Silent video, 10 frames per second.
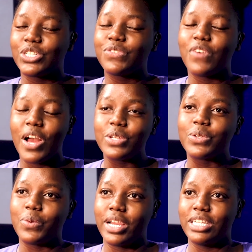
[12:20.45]
He just
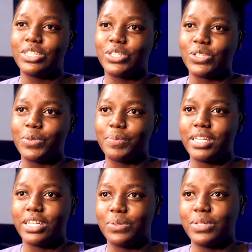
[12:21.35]
found a way to show
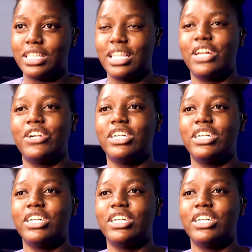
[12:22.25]
me he was there,